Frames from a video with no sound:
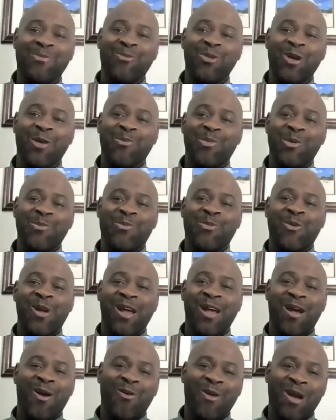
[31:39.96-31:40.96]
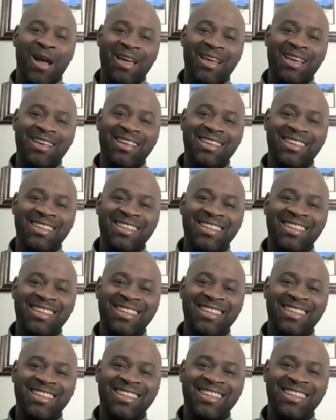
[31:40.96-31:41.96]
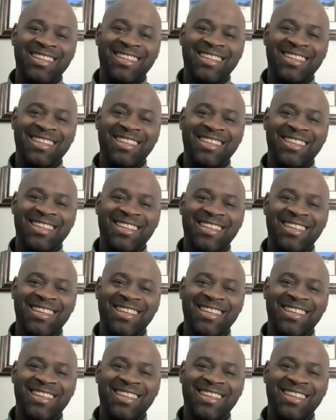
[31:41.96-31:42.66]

keep you up in prayer. All right. All right, brother,